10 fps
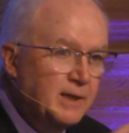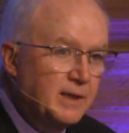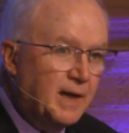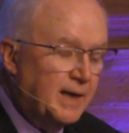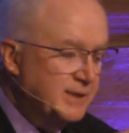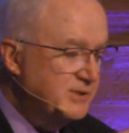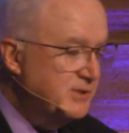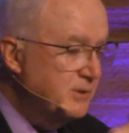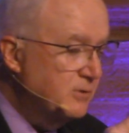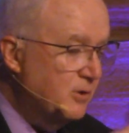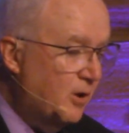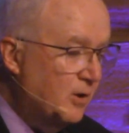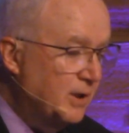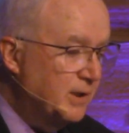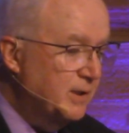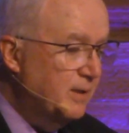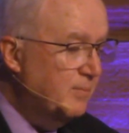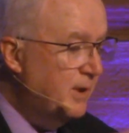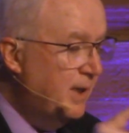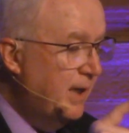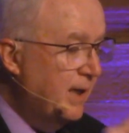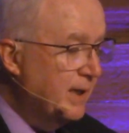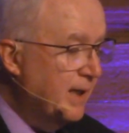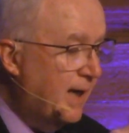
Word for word: God is still calling them and